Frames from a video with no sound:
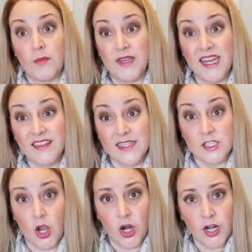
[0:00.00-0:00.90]
knitting
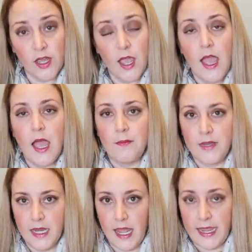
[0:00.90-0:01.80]

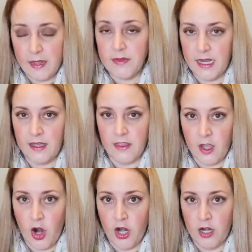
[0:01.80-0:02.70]
the
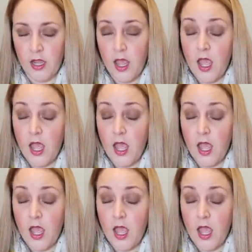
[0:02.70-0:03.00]
yarn,